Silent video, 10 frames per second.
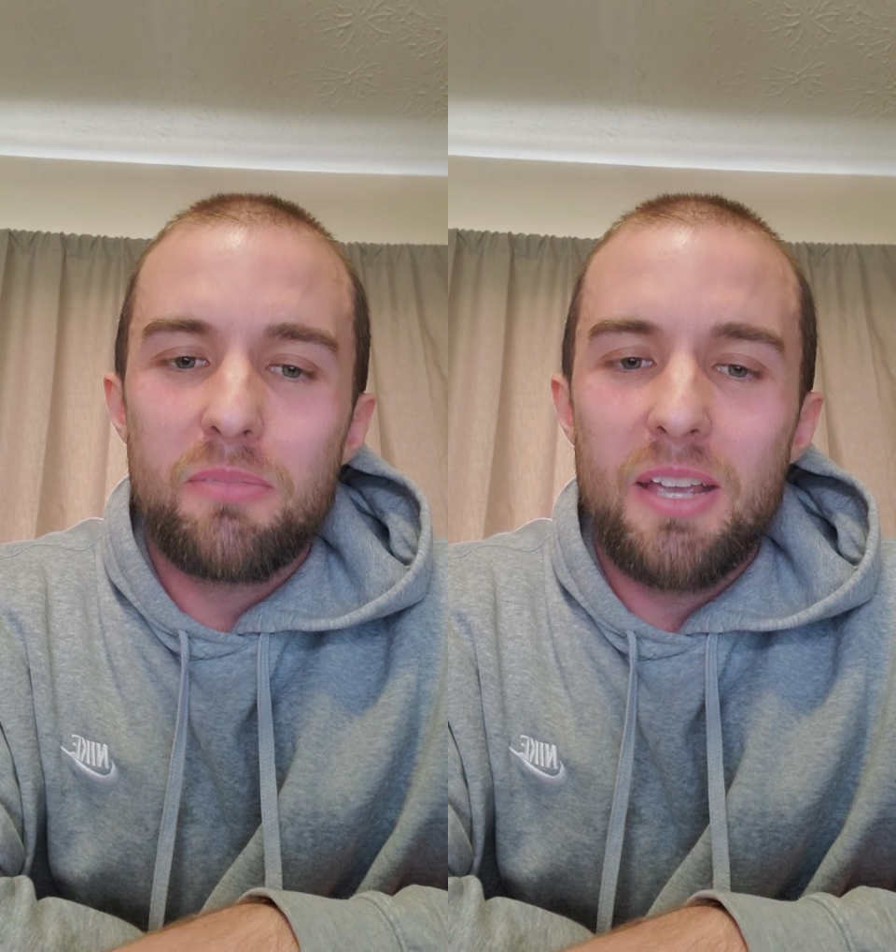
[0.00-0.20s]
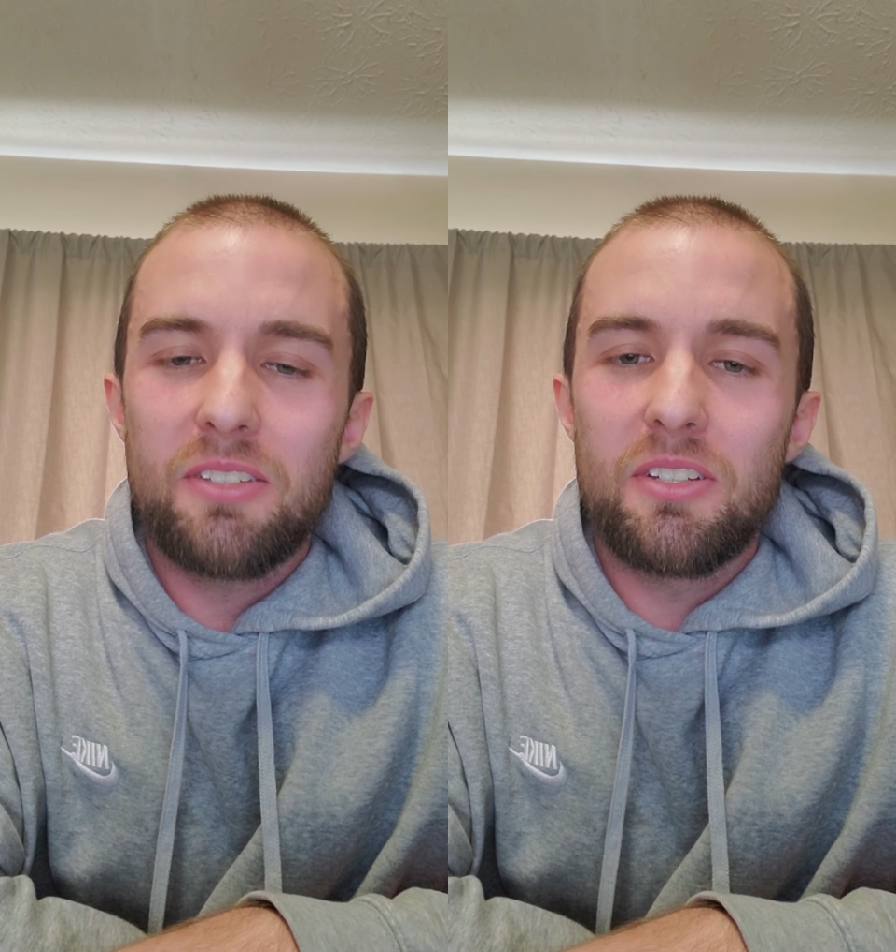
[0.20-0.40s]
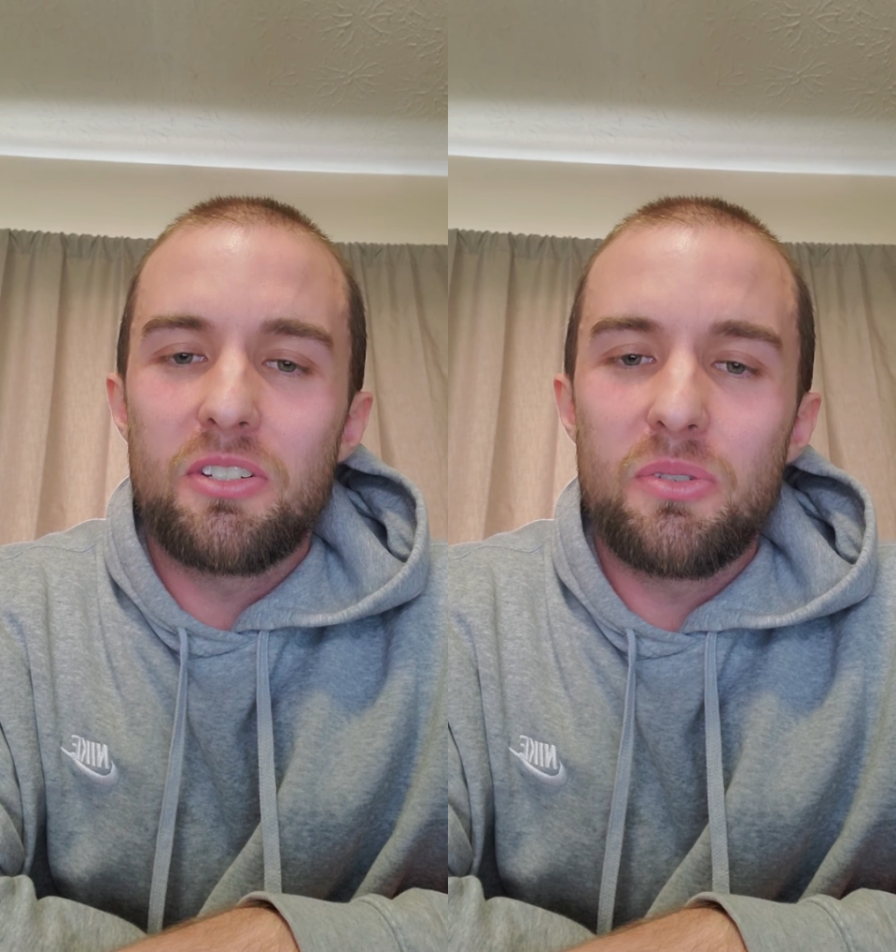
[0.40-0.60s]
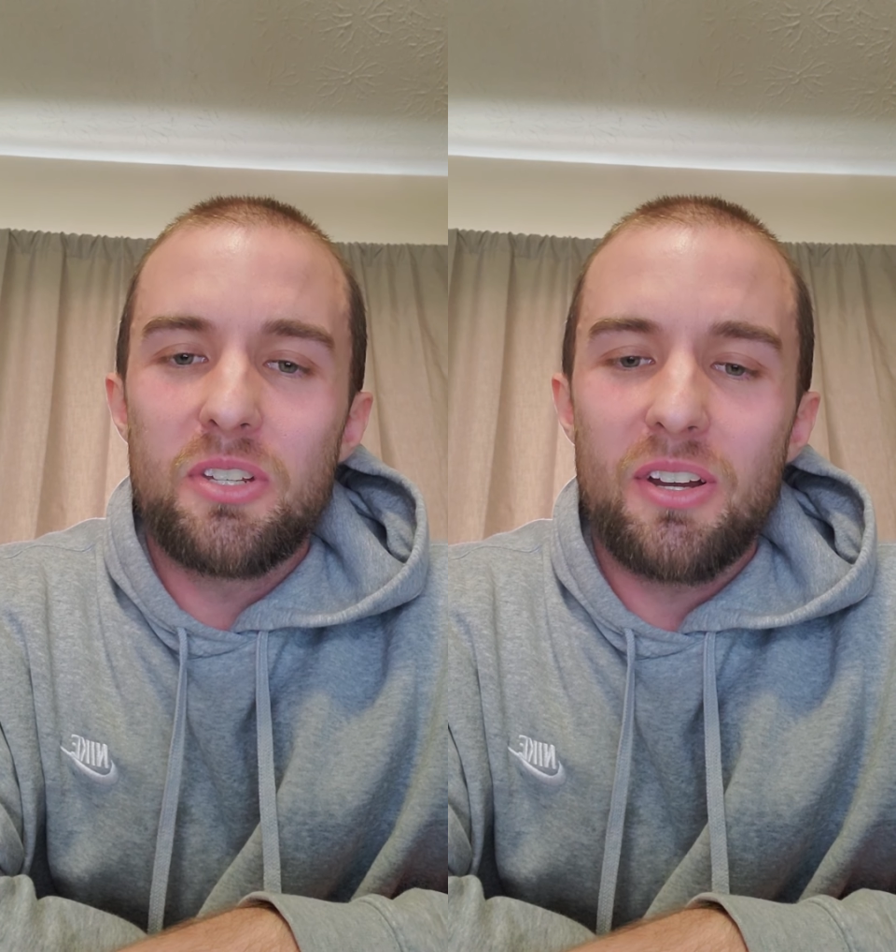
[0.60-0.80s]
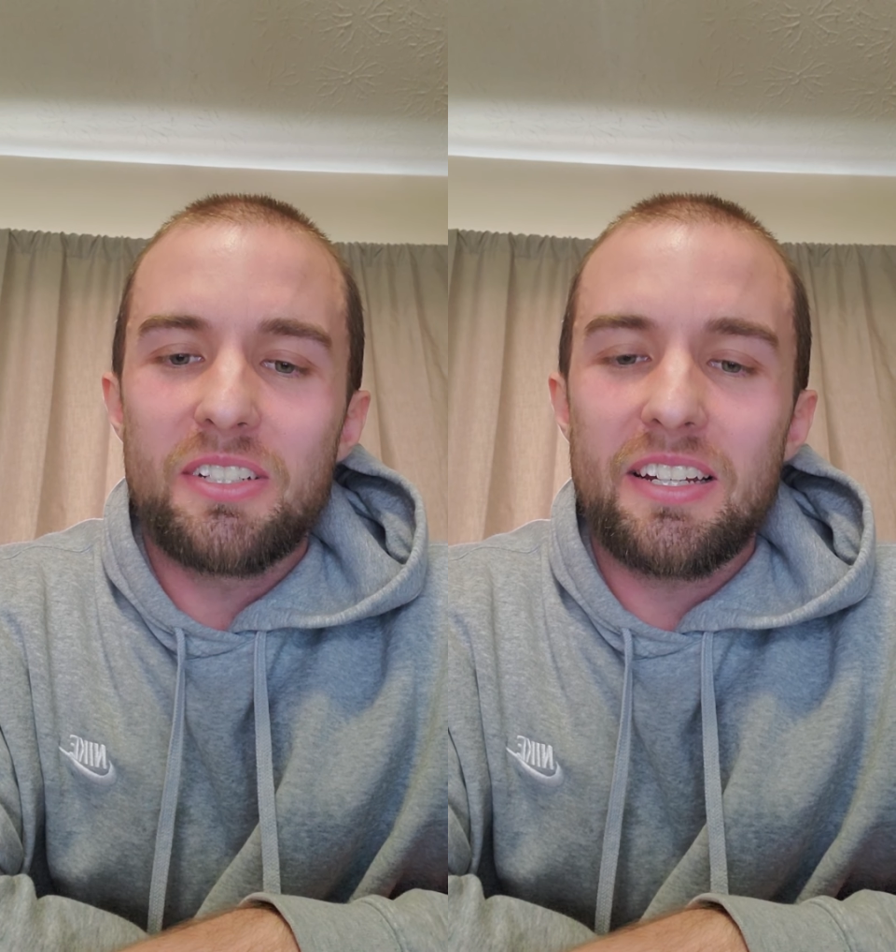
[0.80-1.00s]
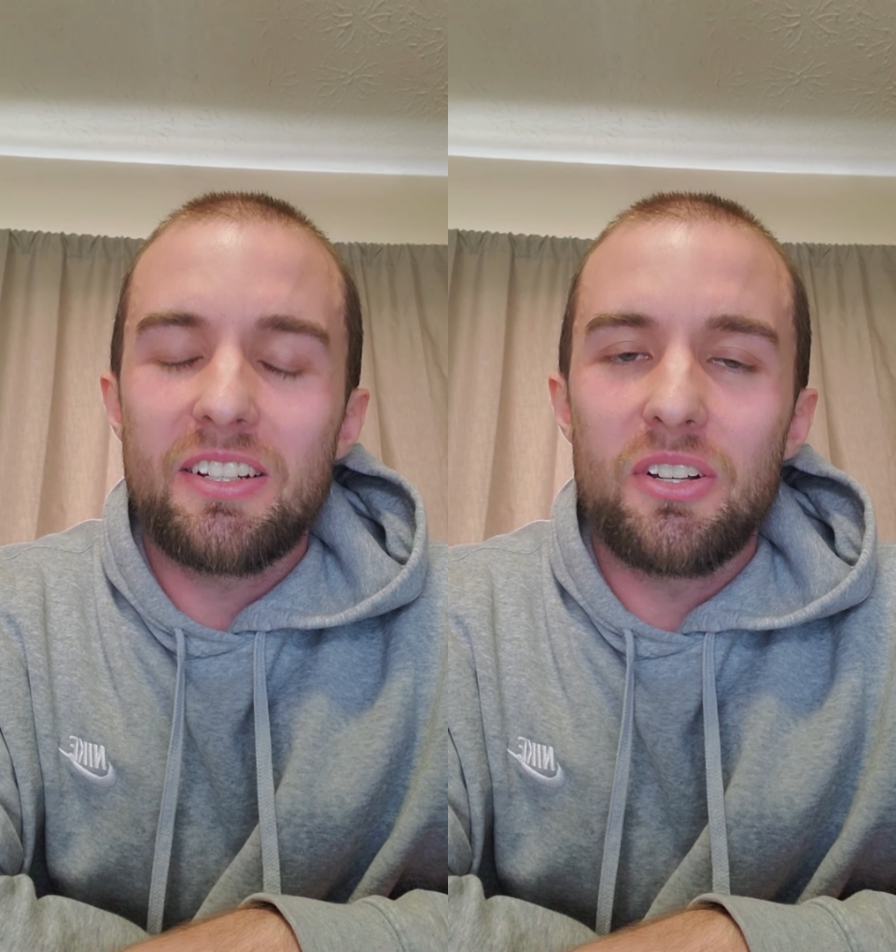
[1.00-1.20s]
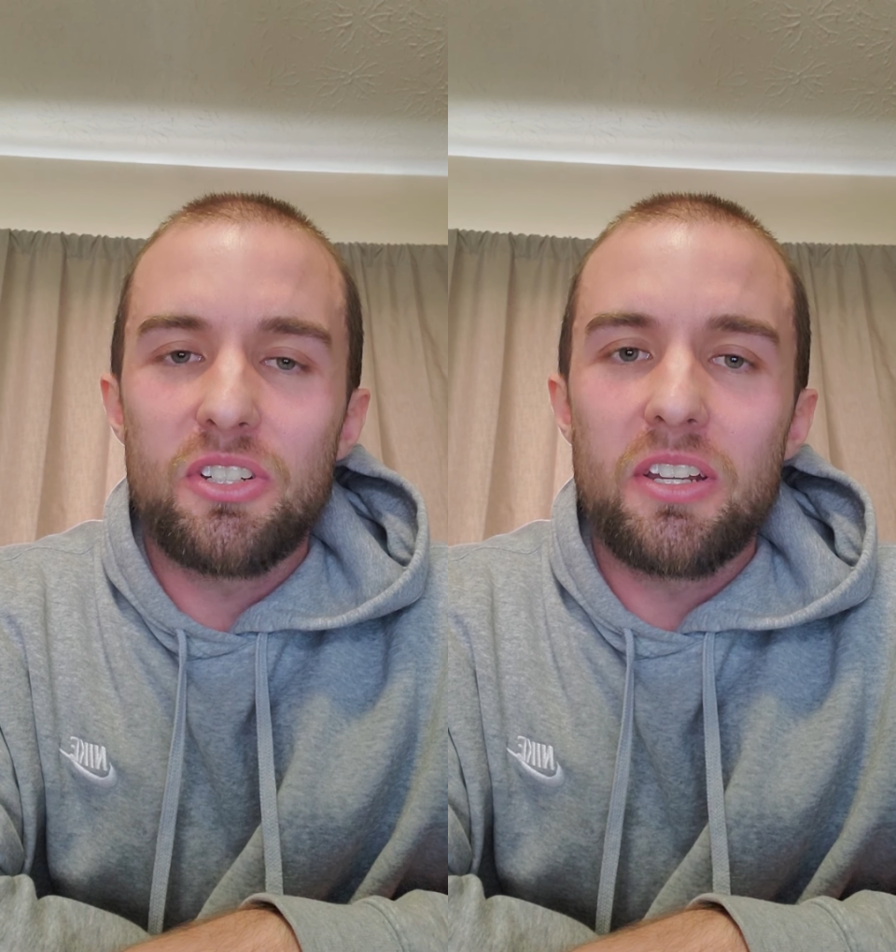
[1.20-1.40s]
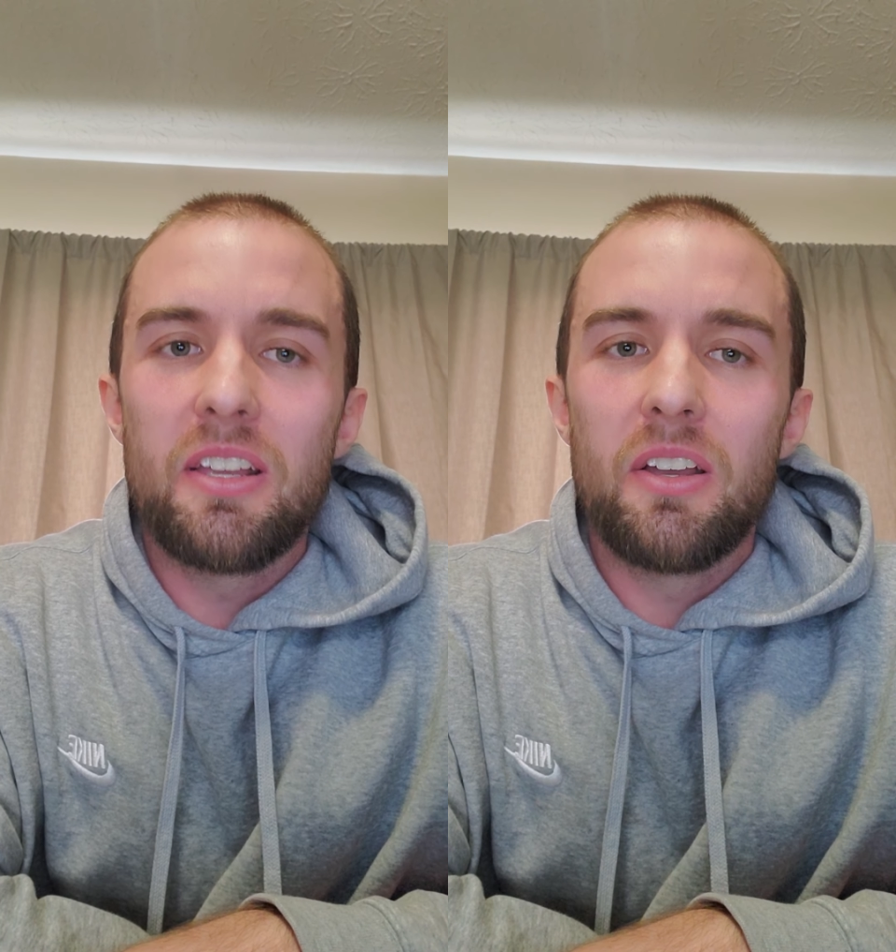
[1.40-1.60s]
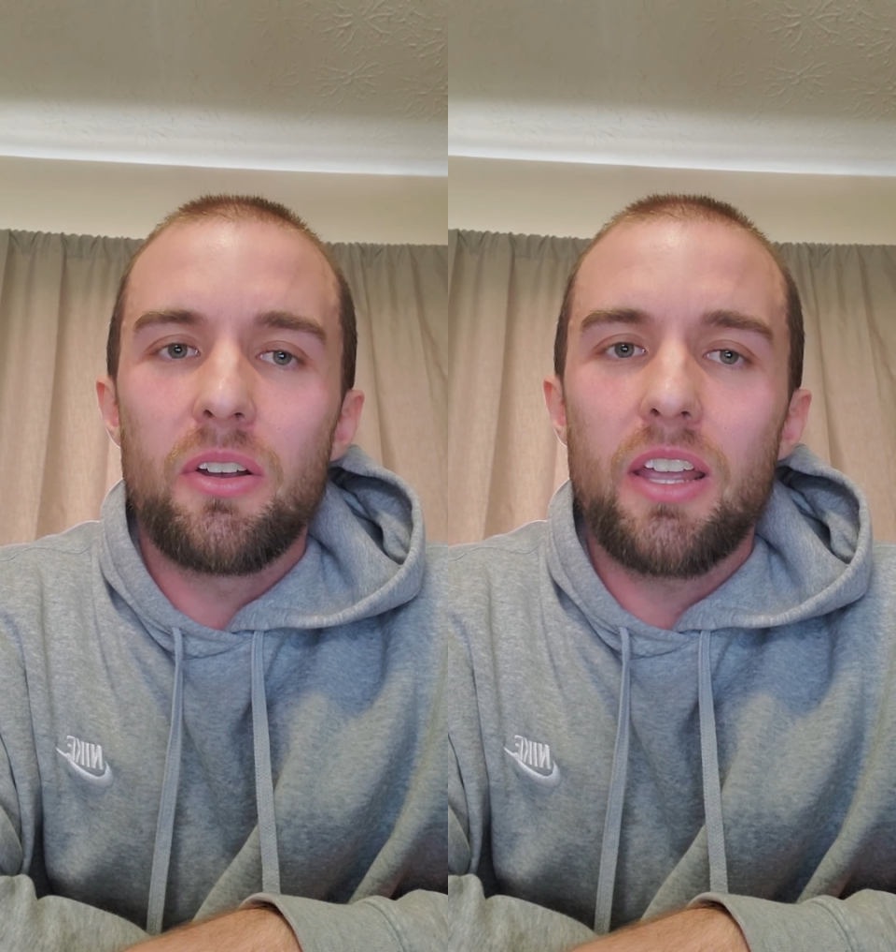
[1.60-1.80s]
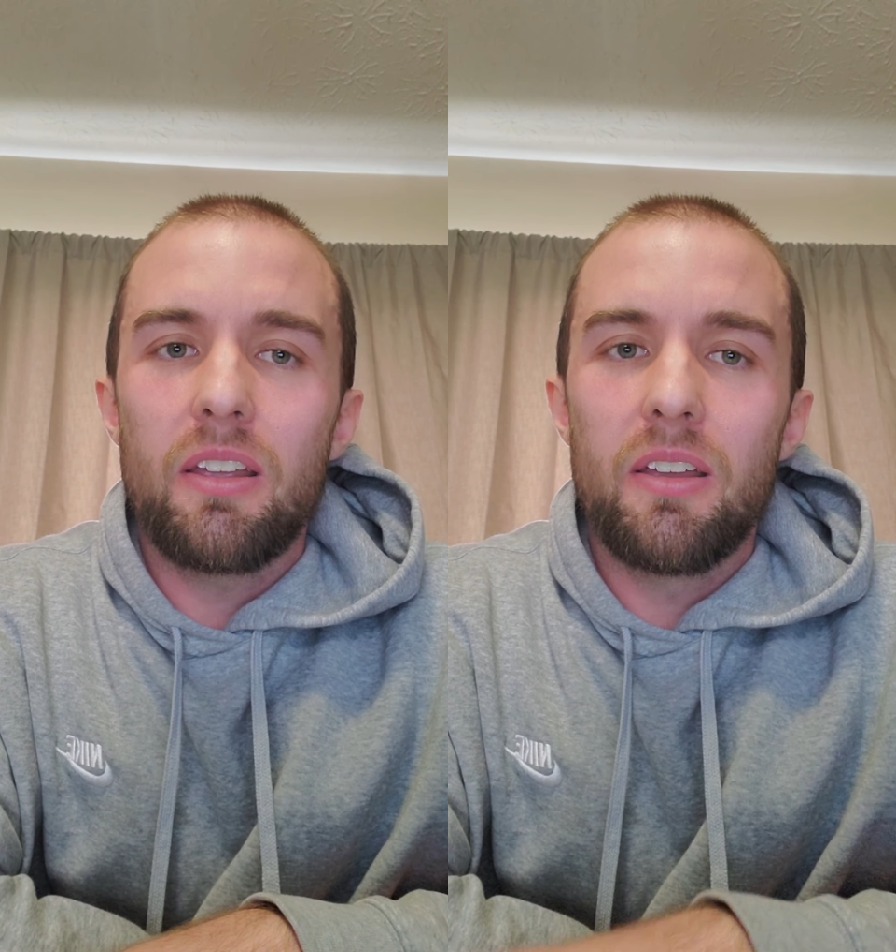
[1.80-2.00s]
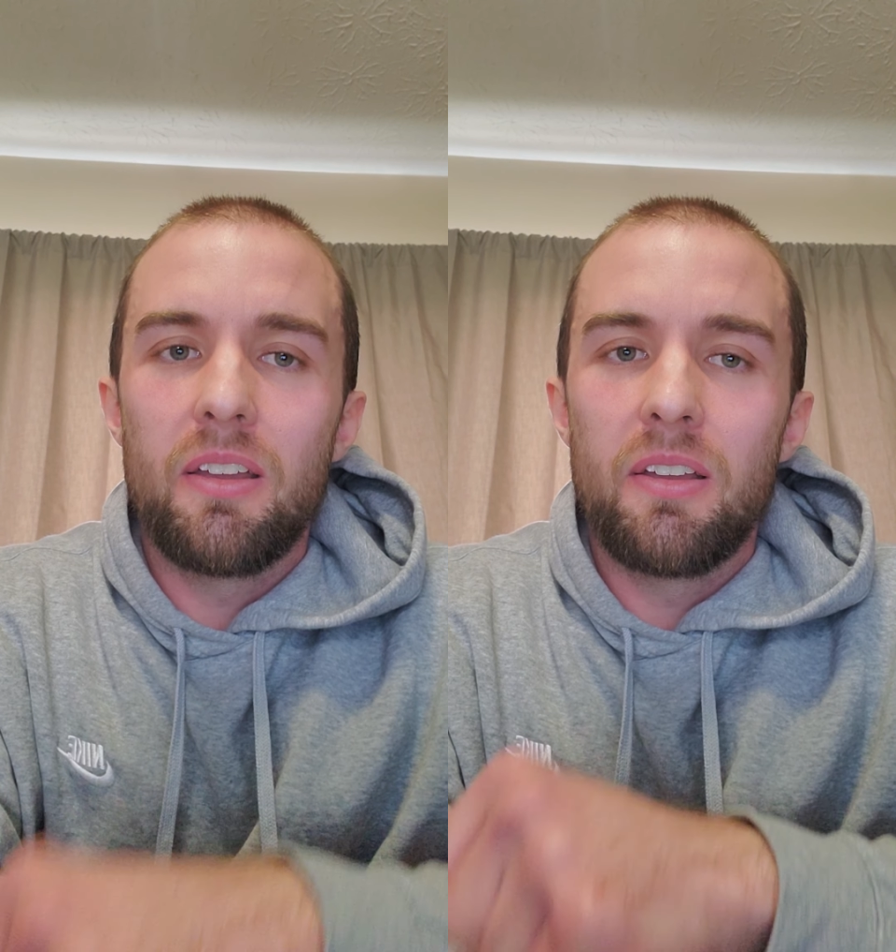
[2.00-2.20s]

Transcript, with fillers: message using our technology. Okay?